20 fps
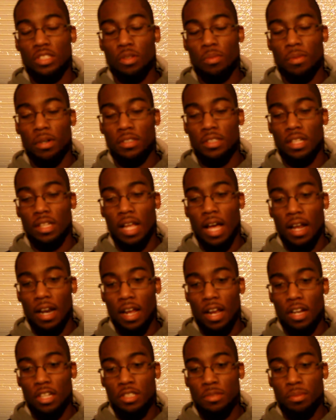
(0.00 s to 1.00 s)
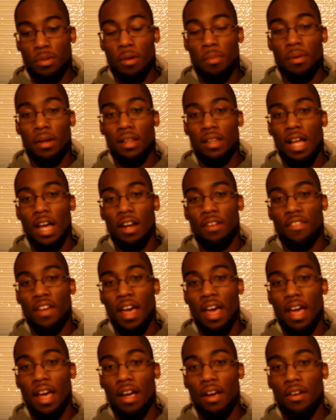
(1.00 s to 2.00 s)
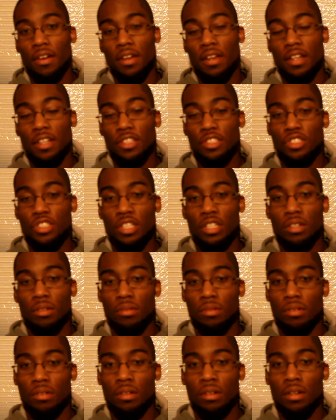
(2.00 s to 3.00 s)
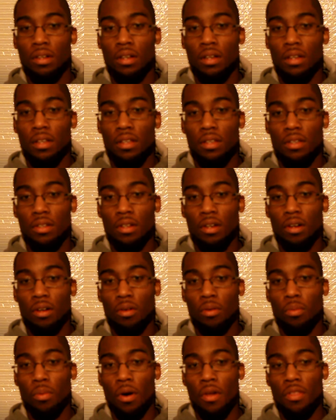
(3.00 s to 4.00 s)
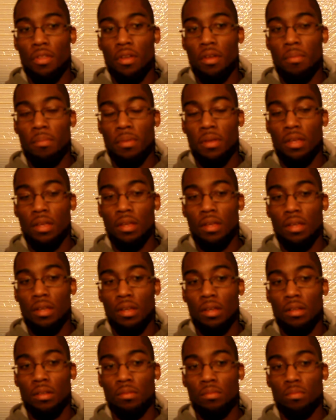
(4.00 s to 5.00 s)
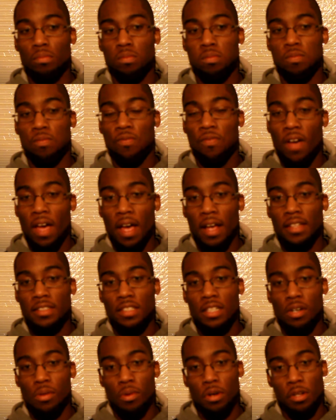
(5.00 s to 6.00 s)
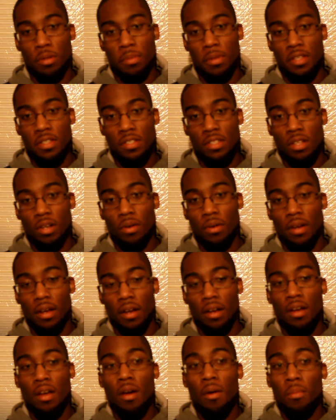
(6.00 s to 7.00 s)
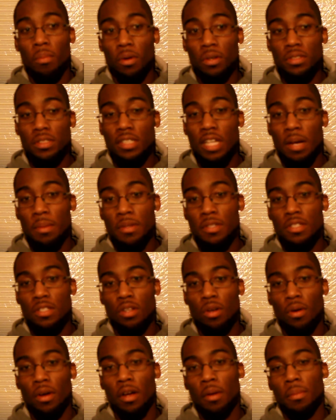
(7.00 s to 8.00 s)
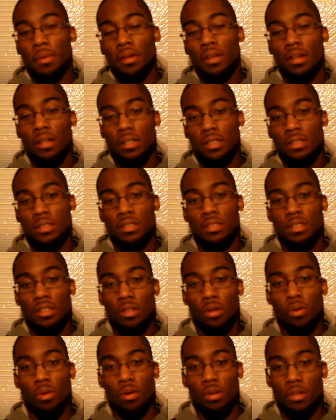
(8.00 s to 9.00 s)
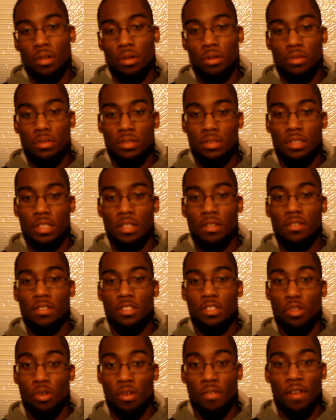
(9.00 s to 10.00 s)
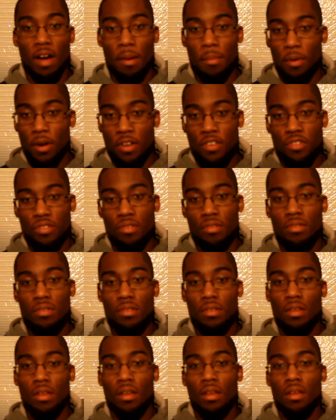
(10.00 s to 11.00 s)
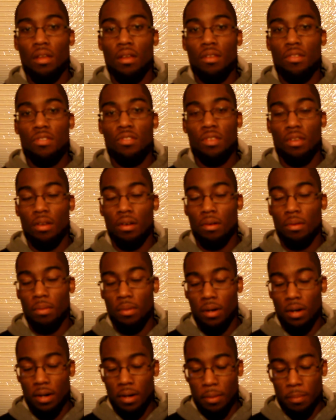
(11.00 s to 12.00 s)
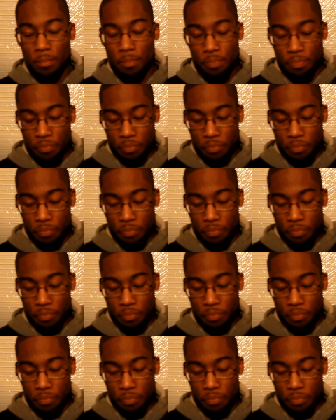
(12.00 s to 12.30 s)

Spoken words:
a lot of air support, but a lot of air in general. You know, whether it be fast air, whether it be slow air. Most of the time it's slow air because lower notes need slower vibrations. So